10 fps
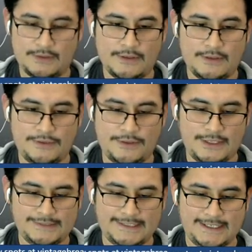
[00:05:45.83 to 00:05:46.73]

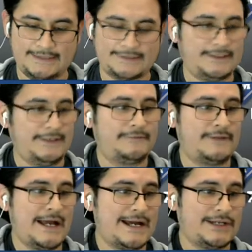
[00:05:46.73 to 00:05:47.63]
13, Steve
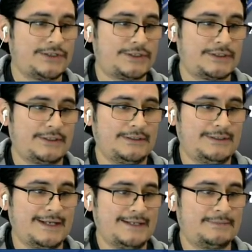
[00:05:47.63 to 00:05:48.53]
Nash,
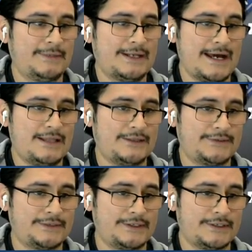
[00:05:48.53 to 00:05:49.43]
Dennis McAllister.